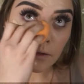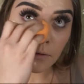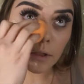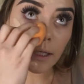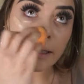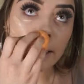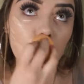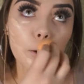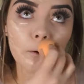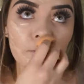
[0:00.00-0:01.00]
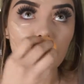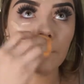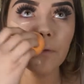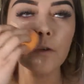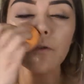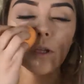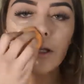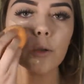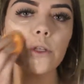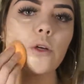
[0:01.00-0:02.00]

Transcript: for days that you feel like doing